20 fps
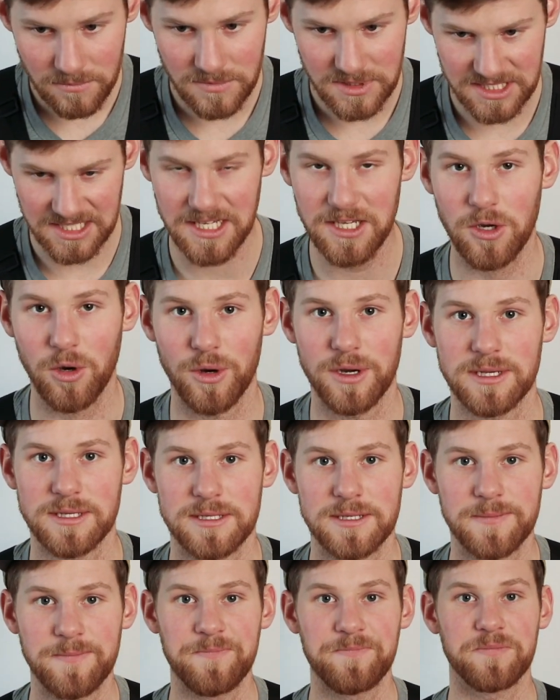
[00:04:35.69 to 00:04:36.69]

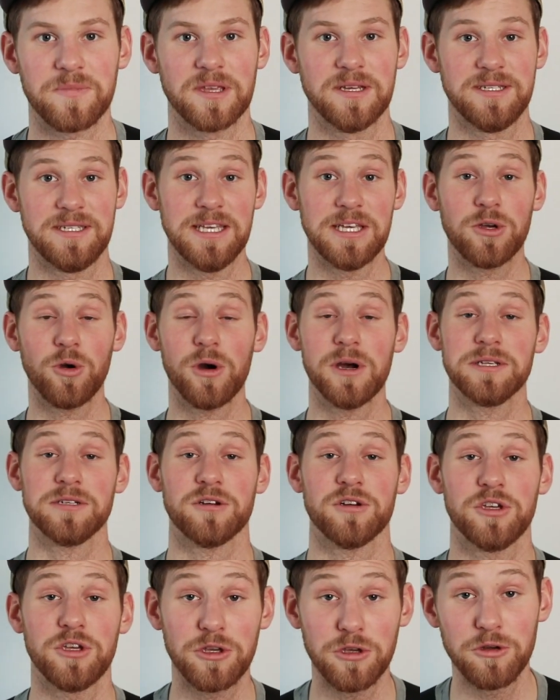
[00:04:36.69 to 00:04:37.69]
Decoys. Decoys are
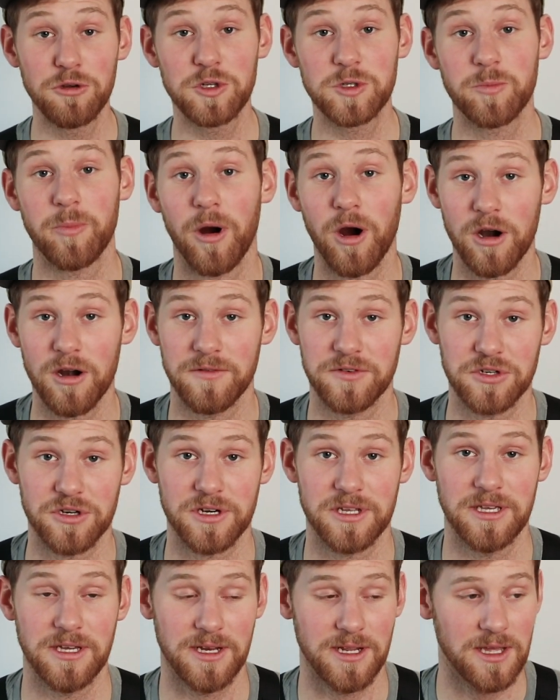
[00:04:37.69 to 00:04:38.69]
a huge part of
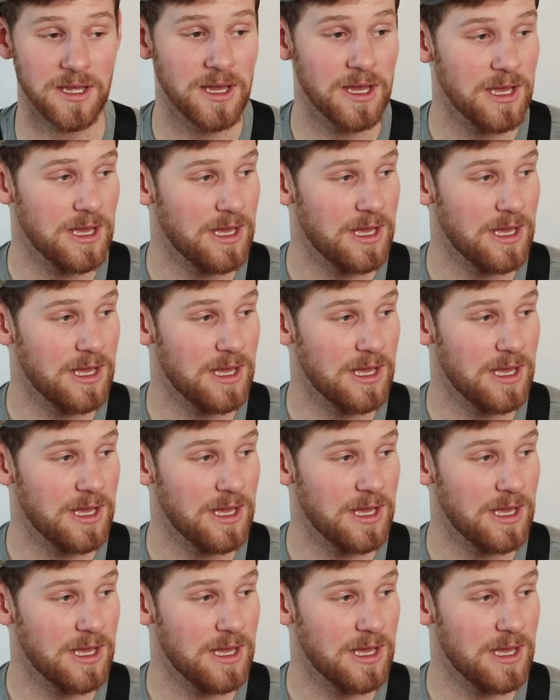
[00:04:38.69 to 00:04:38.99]
turkey hunting.